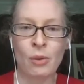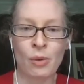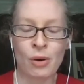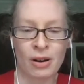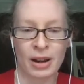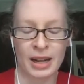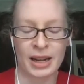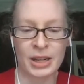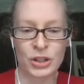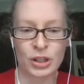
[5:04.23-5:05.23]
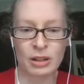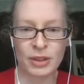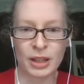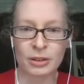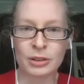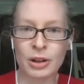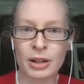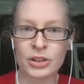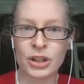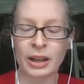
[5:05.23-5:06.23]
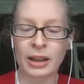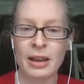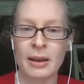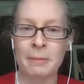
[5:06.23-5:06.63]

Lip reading: or an initiative that you're launching,